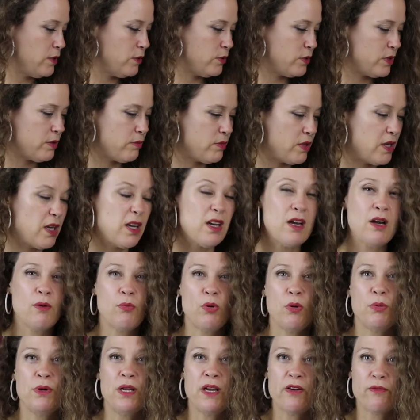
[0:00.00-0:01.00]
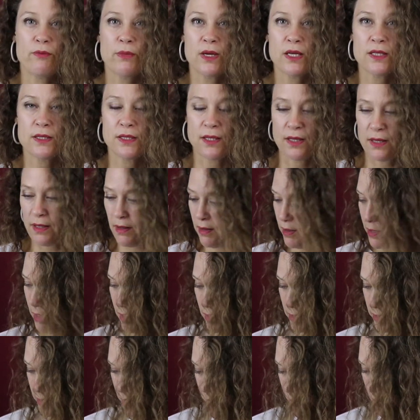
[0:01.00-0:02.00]
something. I probably have mixed the
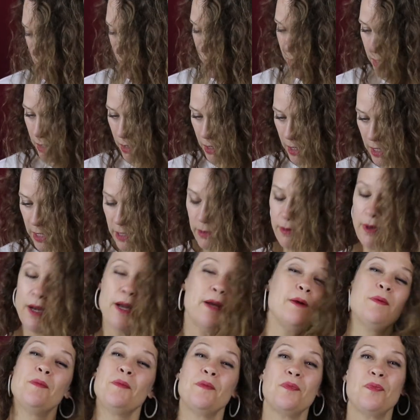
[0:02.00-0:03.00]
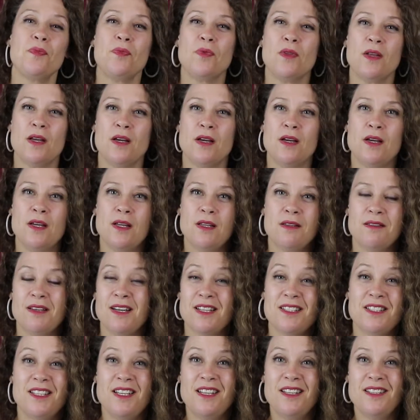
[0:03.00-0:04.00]
colours up. Anyway,
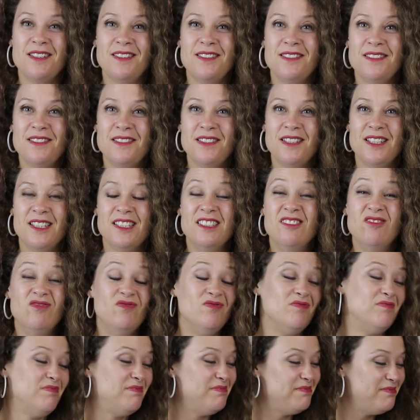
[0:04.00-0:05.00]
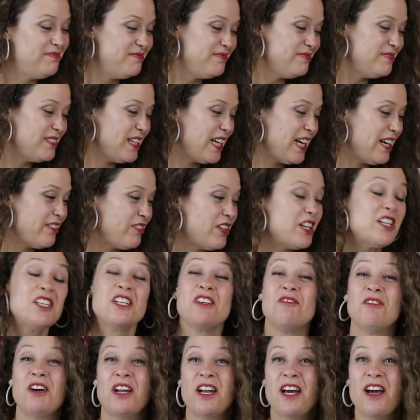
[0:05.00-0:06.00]
that's it. I have
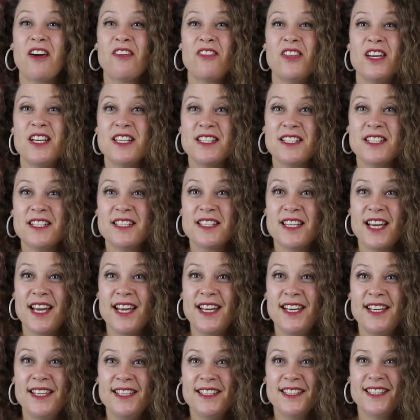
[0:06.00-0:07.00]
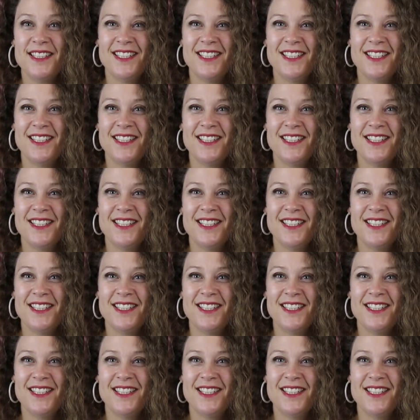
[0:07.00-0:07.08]
actually run out of things to say.